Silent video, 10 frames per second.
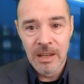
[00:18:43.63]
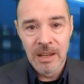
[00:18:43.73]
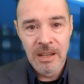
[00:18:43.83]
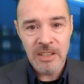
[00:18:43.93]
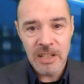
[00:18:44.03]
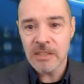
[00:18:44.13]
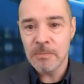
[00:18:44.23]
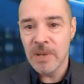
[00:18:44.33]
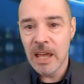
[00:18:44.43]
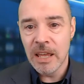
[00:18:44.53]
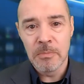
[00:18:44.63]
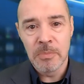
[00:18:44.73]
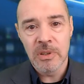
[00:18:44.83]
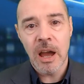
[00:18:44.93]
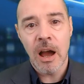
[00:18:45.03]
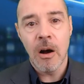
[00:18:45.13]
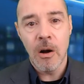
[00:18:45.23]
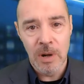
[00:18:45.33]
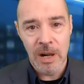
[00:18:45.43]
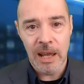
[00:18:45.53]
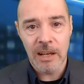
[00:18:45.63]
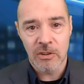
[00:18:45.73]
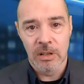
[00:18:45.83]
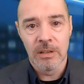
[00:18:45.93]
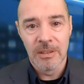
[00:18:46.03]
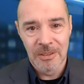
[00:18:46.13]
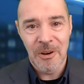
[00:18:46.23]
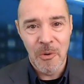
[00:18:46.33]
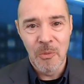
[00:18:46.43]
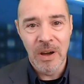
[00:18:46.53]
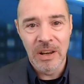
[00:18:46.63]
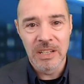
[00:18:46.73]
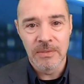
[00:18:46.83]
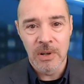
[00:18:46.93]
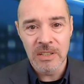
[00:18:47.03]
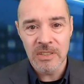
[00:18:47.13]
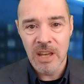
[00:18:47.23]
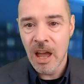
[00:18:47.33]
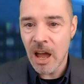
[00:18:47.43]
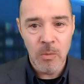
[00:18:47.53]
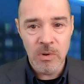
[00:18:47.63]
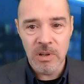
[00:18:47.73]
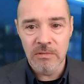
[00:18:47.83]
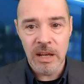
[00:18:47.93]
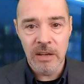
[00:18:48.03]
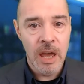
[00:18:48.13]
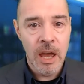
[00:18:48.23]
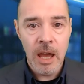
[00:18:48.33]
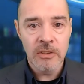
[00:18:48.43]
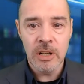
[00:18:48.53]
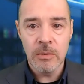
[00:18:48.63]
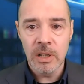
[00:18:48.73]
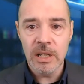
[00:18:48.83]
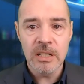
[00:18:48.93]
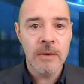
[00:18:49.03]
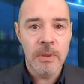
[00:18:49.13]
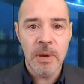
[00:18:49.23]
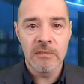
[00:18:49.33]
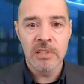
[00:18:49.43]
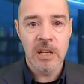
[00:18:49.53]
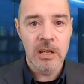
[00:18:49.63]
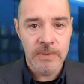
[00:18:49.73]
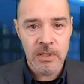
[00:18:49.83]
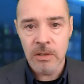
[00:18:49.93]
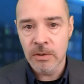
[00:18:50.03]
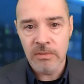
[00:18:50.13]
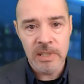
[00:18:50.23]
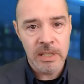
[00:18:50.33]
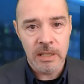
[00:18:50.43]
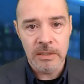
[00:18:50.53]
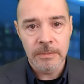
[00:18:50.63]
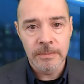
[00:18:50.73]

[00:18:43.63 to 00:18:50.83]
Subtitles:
So let's let them put their whole collection on one device and walk around, and you know what? Let's have the batteries last for 2-3 days.